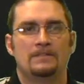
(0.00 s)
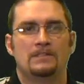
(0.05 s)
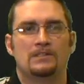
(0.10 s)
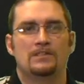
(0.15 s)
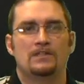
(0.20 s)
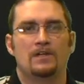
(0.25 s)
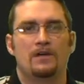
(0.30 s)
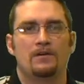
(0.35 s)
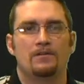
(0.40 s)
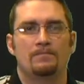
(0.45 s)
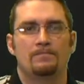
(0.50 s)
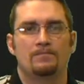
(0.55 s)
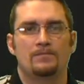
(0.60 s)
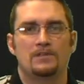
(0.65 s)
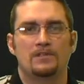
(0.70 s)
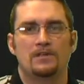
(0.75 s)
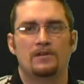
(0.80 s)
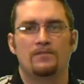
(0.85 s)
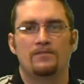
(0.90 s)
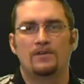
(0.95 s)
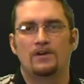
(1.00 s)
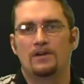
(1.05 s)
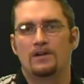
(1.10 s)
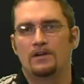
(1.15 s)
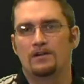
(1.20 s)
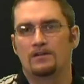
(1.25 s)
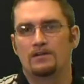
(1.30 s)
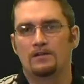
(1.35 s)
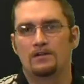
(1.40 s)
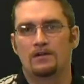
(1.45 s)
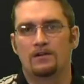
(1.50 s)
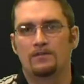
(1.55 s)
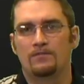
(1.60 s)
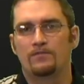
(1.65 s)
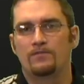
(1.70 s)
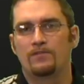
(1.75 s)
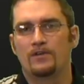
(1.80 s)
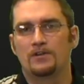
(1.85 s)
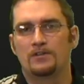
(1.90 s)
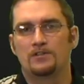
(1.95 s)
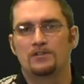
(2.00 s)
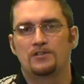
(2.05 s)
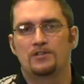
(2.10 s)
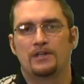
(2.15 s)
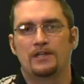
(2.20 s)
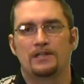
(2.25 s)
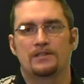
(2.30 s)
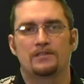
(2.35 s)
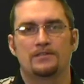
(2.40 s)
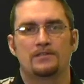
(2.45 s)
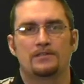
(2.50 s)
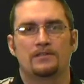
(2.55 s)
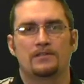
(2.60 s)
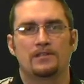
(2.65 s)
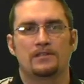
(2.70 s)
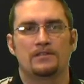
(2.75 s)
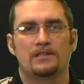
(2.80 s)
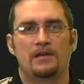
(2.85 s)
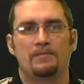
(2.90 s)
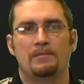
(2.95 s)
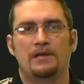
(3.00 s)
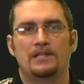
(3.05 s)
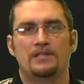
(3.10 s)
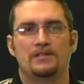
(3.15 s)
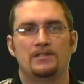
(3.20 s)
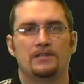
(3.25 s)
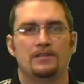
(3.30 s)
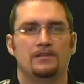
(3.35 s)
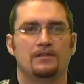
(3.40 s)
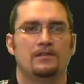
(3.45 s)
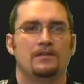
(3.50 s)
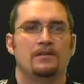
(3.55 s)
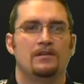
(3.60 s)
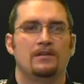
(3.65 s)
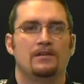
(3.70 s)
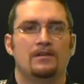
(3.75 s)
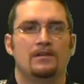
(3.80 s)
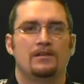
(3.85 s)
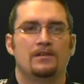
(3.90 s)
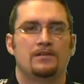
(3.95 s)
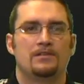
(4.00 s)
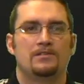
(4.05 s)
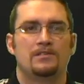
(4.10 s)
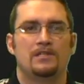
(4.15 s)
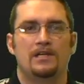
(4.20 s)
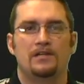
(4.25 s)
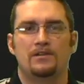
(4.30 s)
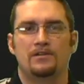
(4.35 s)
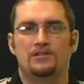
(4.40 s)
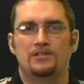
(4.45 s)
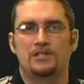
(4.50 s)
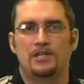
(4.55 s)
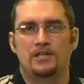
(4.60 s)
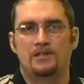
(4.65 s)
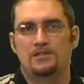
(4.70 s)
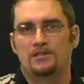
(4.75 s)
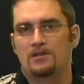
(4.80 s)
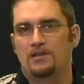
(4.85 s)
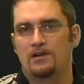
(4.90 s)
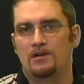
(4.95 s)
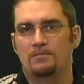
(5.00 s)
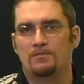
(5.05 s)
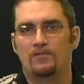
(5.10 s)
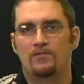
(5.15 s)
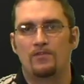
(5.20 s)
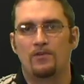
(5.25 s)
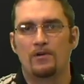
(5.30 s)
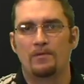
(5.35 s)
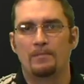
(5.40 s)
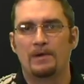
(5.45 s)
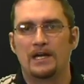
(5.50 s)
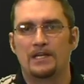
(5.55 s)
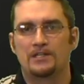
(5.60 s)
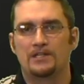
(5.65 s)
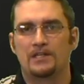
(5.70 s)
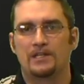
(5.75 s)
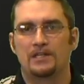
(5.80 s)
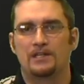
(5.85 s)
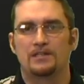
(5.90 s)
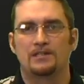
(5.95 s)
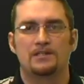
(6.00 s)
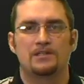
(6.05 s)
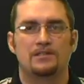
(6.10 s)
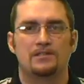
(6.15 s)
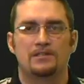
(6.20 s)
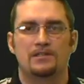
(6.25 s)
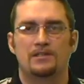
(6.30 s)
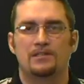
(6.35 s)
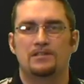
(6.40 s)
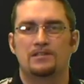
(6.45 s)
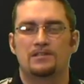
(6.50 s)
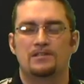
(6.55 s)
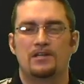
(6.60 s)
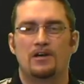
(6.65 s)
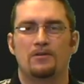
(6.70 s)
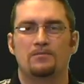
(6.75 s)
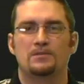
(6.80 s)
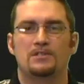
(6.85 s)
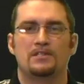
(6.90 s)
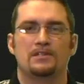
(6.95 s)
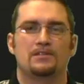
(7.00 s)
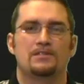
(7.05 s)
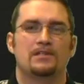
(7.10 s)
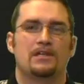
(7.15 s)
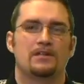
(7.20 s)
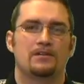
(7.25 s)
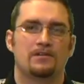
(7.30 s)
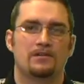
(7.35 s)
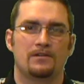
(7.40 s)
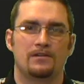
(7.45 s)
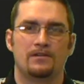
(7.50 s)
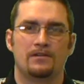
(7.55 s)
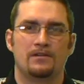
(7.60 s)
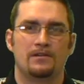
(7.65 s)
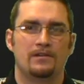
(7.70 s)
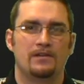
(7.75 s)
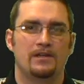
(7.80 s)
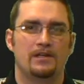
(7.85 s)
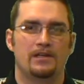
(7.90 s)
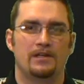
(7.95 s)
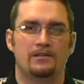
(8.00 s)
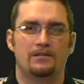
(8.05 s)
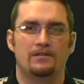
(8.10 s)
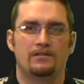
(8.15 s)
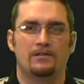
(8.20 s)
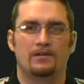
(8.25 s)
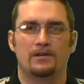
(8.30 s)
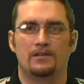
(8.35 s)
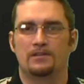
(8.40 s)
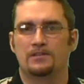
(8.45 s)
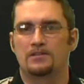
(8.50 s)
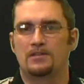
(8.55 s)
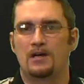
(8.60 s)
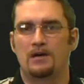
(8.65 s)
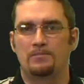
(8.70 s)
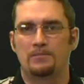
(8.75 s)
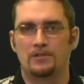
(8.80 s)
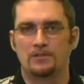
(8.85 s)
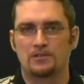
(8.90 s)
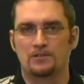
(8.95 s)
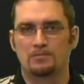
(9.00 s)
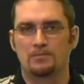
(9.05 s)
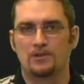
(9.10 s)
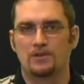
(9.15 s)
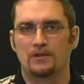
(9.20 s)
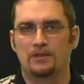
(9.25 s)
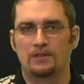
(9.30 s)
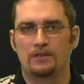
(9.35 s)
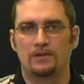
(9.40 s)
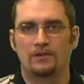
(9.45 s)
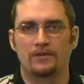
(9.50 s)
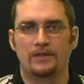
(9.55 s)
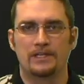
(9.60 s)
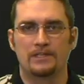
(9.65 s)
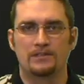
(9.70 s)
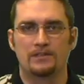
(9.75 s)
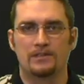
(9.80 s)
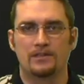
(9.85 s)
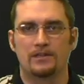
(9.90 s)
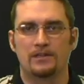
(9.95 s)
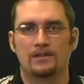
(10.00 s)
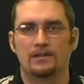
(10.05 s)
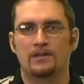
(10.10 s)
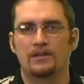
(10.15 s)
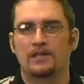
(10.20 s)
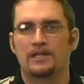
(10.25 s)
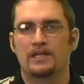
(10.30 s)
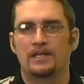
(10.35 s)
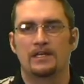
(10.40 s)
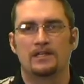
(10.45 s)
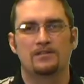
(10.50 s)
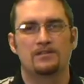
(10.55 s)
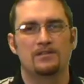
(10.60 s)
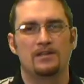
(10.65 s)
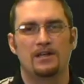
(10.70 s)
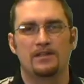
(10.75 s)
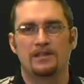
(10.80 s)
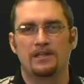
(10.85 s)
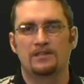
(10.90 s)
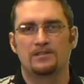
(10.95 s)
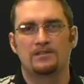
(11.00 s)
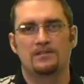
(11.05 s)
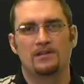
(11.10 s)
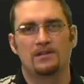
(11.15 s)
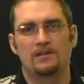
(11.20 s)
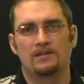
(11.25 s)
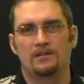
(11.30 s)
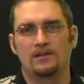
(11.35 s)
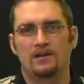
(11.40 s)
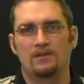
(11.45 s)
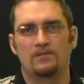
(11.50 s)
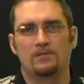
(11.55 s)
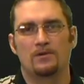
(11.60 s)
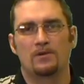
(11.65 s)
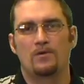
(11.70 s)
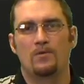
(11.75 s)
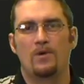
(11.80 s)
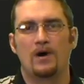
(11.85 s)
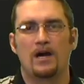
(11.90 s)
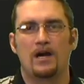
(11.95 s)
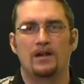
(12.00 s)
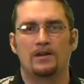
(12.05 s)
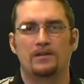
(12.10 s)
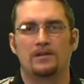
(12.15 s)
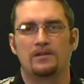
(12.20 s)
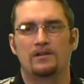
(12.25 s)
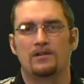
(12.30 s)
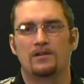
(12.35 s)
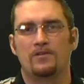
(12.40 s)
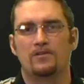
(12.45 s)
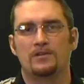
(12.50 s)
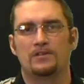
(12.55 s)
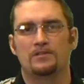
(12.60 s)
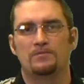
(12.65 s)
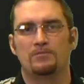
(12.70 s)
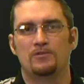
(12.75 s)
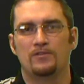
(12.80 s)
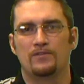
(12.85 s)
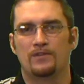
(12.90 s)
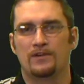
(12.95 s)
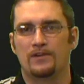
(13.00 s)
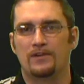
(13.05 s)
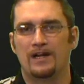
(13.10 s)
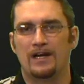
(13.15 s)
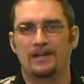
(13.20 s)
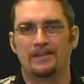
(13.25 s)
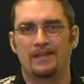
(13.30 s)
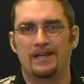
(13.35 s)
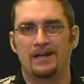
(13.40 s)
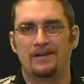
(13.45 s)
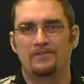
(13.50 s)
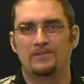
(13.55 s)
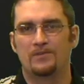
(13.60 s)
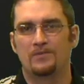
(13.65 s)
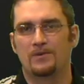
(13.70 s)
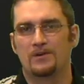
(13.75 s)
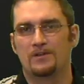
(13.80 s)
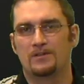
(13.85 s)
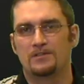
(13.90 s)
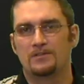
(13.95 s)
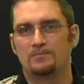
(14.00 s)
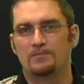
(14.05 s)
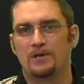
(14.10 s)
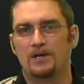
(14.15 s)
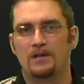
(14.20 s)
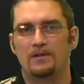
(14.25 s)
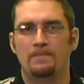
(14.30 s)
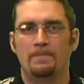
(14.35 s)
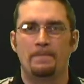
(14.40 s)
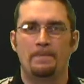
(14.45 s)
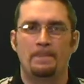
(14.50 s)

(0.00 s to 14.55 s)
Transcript: So some of our, our first tricks, as I mentioned, set your injection cone before meshing. It just, it just helps you center it on the top of your sprue a little easier. It's not necessary, not required. You can always move it around afterwards, but